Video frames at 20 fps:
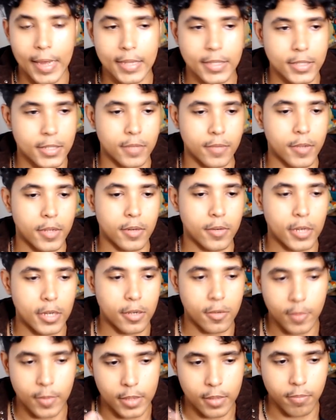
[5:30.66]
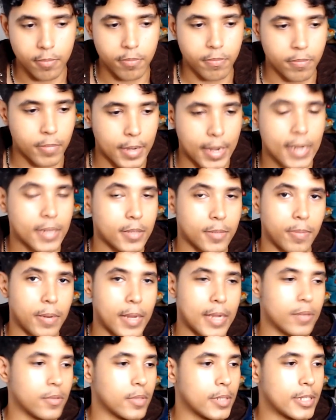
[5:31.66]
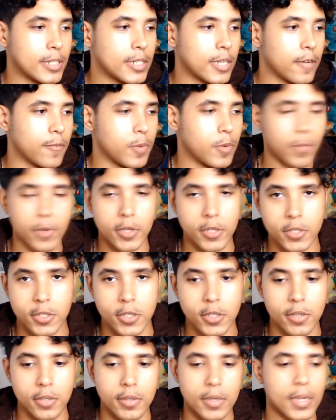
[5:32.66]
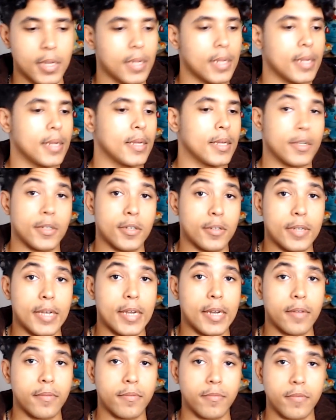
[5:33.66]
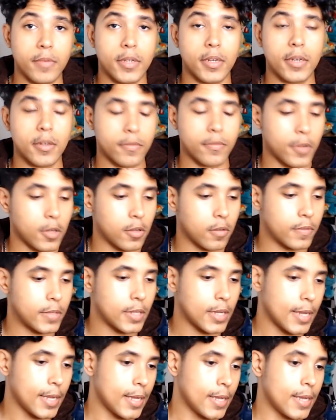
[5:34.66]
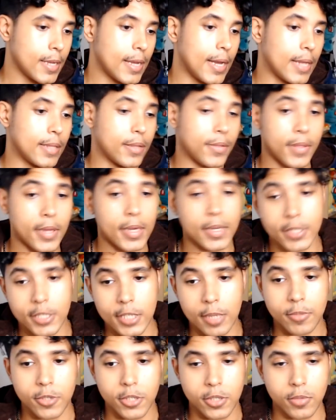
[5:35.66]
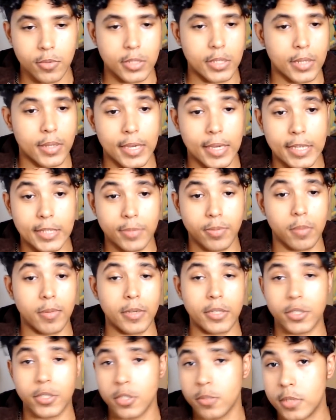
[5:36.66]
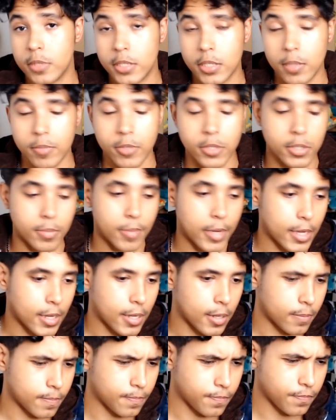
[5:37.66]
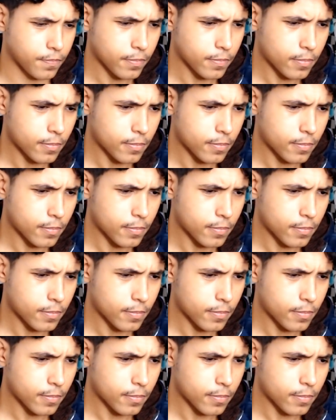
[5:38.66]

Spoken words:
plans of it, you know, we had planned all this stuff, but we just couldn't get it, you know, involved. And the third assumption, which I think is probably a stupid assumption to make,